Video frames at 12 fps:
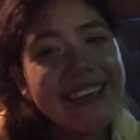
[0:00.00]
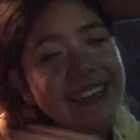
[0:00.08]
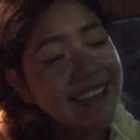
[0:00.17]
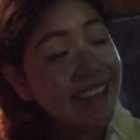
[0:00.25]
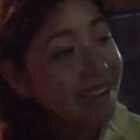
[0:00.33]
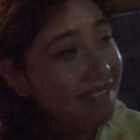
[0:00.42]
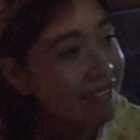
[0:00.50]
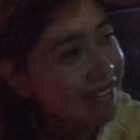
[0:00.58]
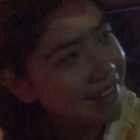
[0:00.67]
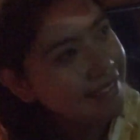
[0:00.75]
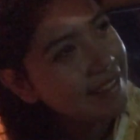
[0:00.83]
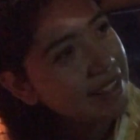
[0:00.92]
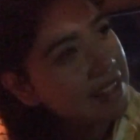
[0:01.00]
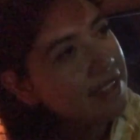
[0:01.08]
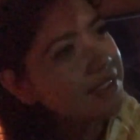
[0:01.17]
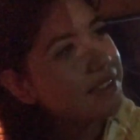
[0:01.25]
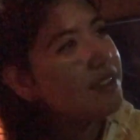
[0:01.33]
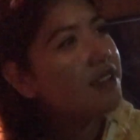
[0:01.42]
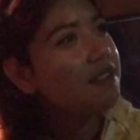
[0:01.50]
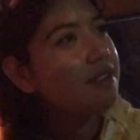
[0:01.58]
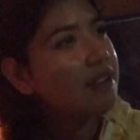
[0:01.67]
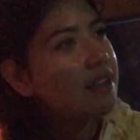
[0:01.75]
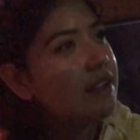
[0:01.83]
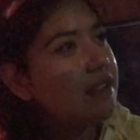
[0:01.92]
Anyways, so
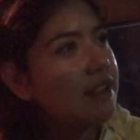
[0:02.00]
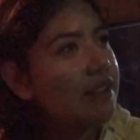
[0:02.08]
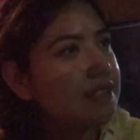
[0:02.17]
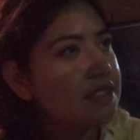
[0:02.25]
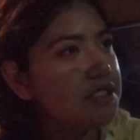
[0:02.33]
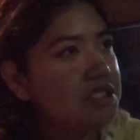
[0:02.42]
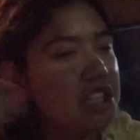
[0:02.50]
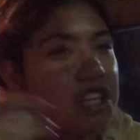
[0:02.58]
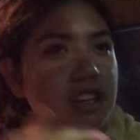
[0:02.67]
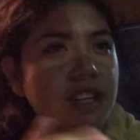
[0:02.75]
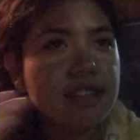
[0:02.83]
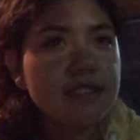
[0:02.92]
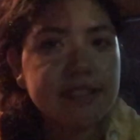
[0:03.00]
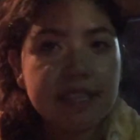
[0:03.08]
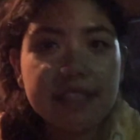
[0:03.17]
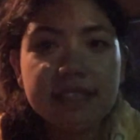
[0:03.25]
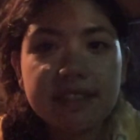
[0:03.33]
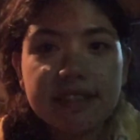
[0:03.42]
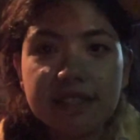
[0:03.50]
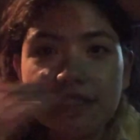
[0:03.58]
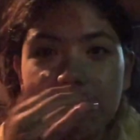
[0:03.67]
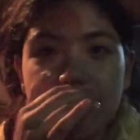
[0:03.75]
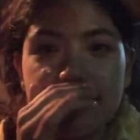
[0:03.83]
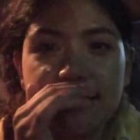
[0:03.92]
she couldn't see anything. She
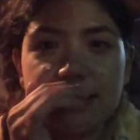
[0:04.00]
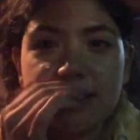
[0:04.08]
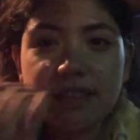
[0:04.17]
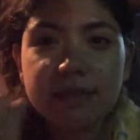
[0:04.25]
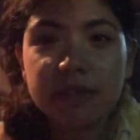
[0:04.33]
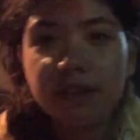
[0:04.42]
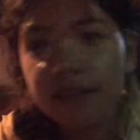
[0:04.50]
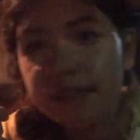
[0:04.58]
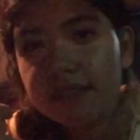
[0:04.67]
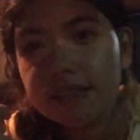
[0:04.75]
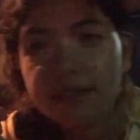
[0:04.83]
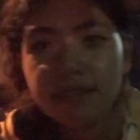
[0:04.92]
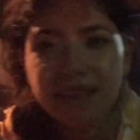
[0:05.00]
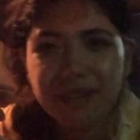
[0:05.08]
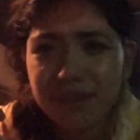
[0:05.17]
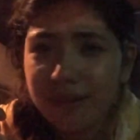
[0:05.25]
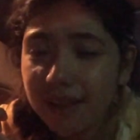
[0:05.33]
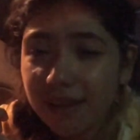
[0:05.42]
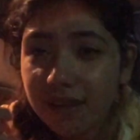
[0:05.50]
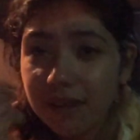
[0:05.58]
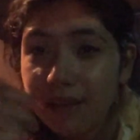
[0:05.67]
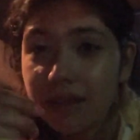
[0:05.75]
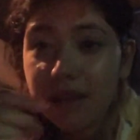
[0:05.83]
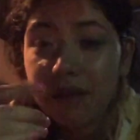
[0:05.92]
couldn't see something like this, and I was like,
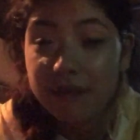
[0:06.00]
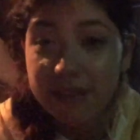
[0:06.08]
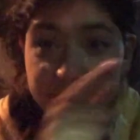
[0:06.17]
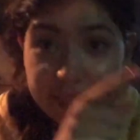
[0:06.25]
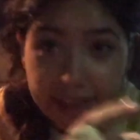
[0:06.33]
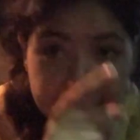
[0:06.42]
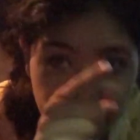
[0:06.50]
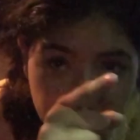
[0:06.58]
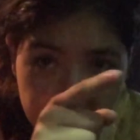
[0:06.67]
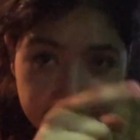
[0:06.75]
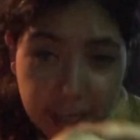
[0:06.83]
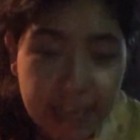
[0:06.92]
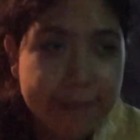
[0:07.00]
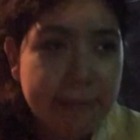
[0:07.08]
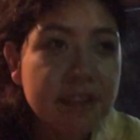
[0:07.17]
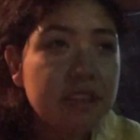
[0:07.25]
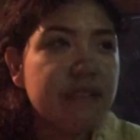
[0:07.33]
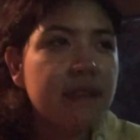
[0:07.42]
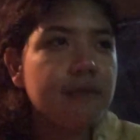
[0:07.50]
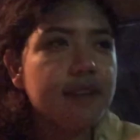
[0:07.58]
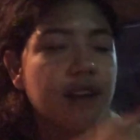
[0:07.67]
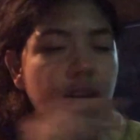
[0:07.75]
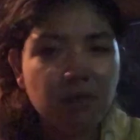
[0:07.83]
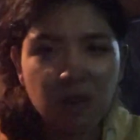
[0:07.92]
right there. And my other friend was like,
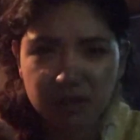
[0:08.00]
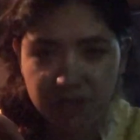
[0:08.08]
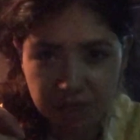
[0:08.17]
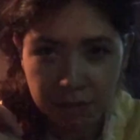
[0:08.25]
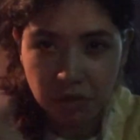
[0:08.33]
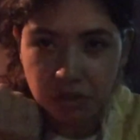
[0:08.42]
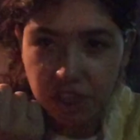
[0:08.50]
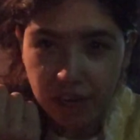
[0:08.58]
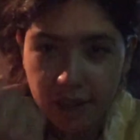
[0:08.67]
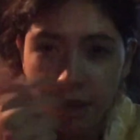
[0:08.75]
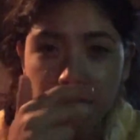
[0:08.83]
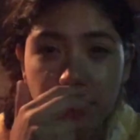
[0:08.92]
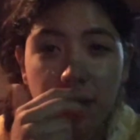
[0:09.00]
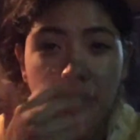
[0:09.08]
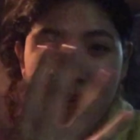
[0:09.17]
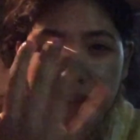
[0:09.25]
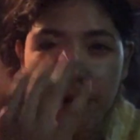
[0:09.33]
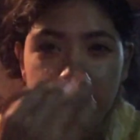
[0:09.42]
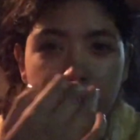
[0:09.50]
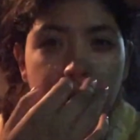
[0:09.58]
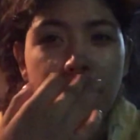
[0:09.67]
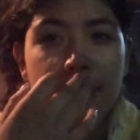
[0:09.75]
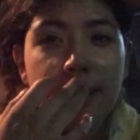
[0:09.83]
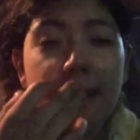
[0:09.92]
I'm gonna go check it out. So he goes down there,
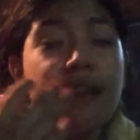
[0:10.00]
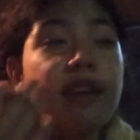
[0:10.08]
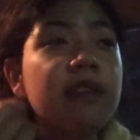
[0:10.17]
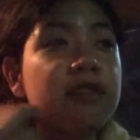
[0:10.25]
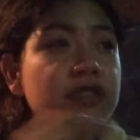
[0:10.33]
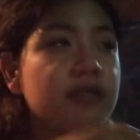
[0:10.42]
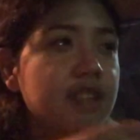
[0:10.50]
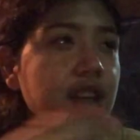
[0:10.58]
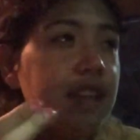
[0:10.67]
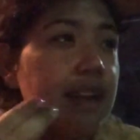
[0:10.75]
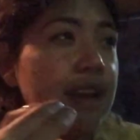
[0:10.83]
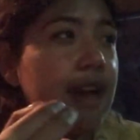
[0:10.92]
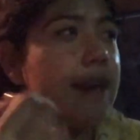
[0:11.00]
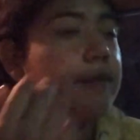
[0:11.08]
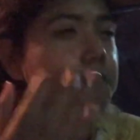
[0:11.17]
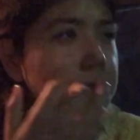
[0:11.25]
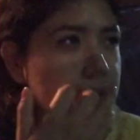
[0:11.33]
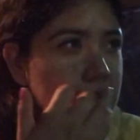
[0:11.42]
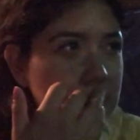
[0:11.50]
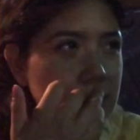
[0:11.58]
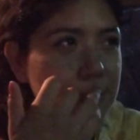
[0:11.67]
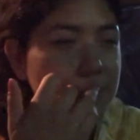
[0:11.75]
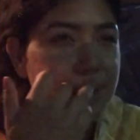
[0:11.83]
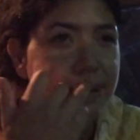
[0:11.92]
and so with the other guy, and
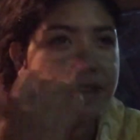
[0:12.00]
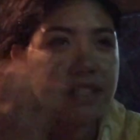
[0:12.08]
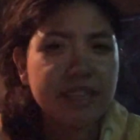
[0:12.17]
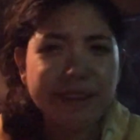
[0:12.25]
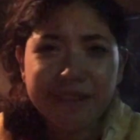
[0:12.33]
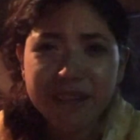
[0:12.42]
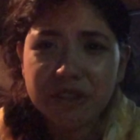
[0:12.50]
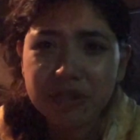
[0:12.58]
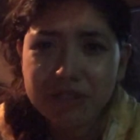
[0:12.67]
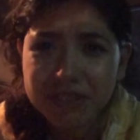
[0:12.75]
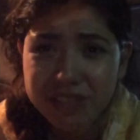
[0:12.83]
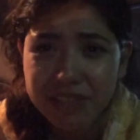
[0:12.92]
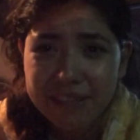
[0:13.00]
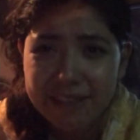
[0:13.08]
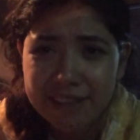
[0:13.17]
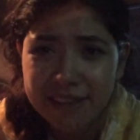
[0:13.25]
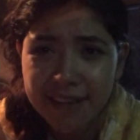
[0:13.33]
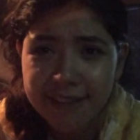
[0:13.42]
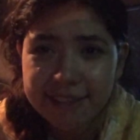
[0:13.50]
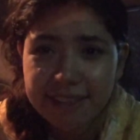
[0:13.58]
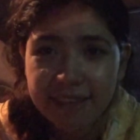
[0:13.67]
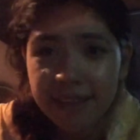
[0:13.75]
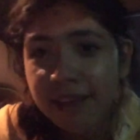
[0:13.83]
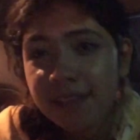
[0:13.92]
me and her, and I was like, do you seriously not
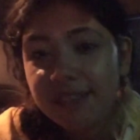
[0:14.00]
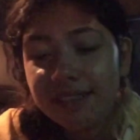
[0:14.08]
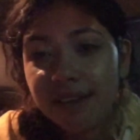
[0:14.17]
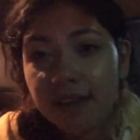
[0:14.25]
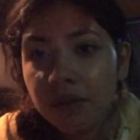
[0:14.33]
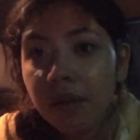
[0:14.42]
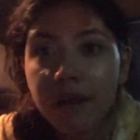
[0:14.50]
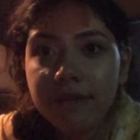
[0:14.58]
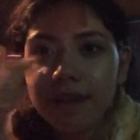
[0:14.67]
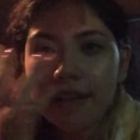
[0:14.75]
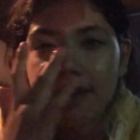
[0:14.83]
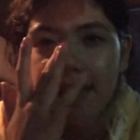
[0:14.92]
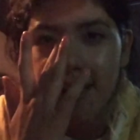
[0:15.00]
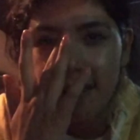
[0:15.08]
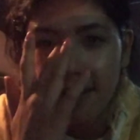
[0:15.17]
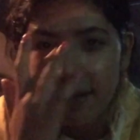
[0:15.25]
see it? And she was like, no, I really can't.